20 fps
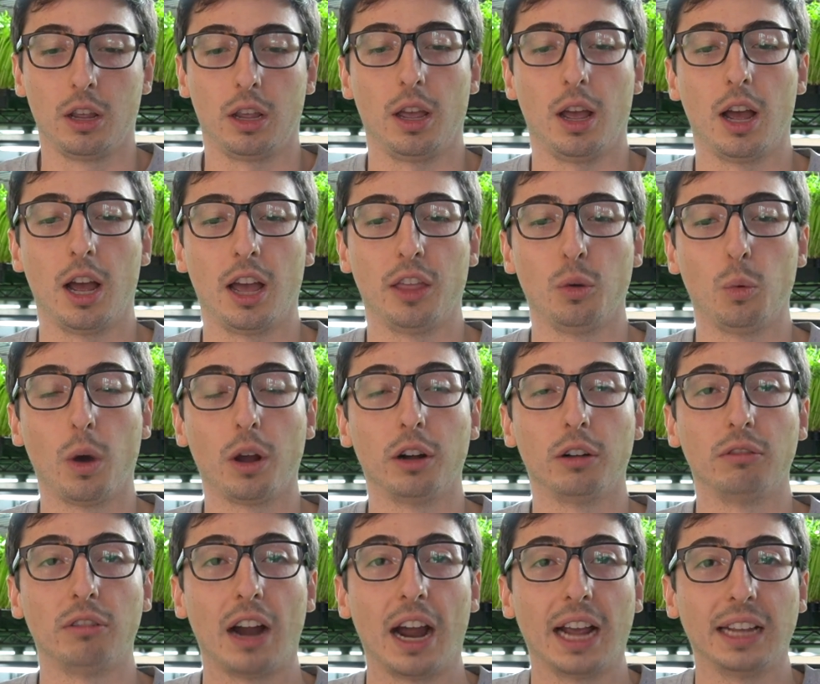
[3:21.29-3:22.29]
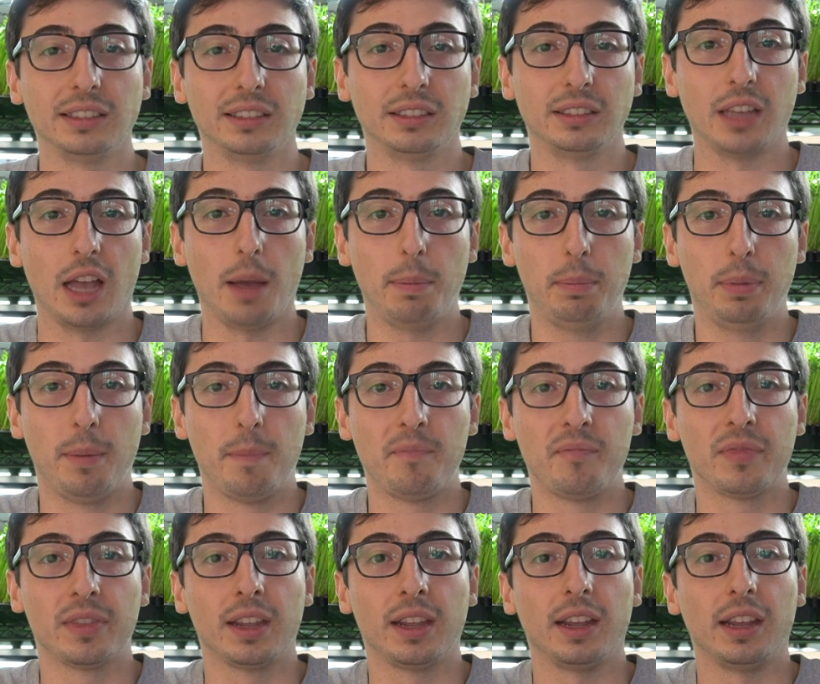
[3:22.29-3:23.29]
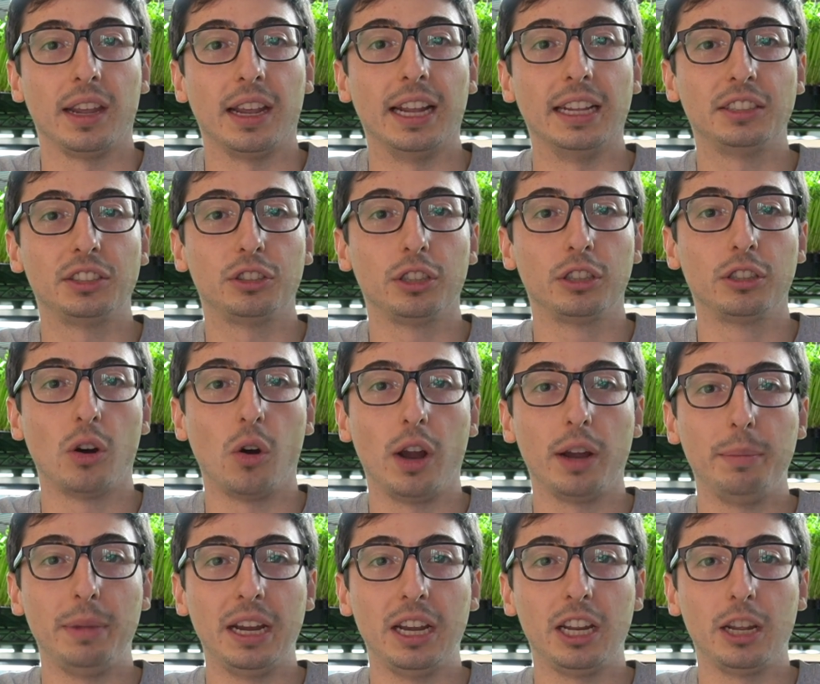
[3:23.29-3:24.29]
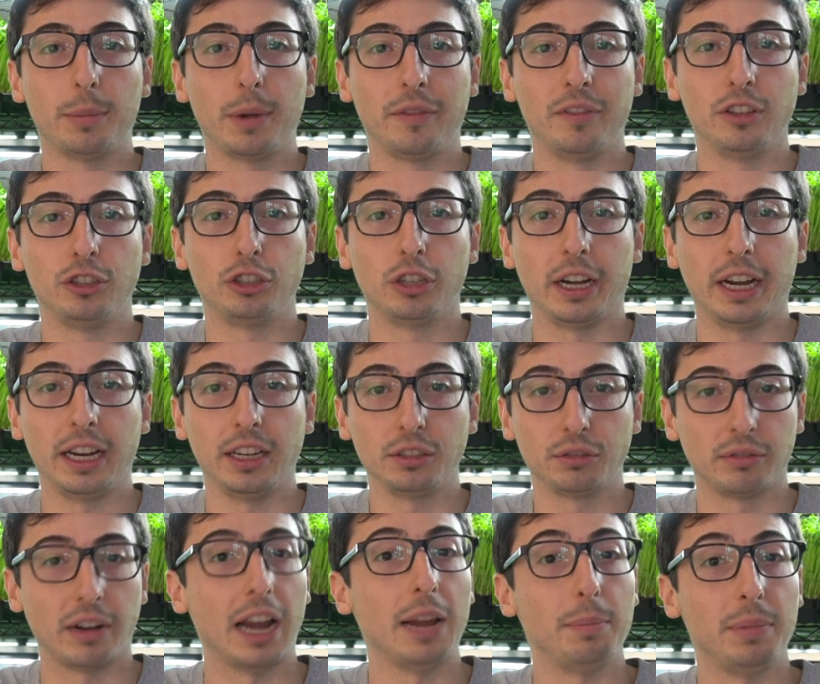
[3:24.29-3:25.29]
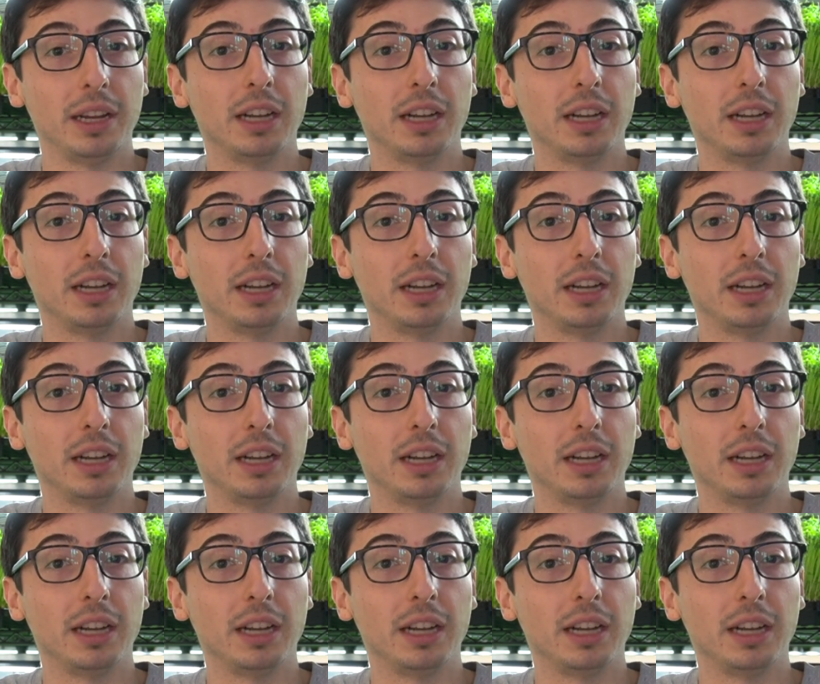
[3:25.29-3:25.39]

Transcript: Uh, the water rises up, hits the growing medium of the trays, right?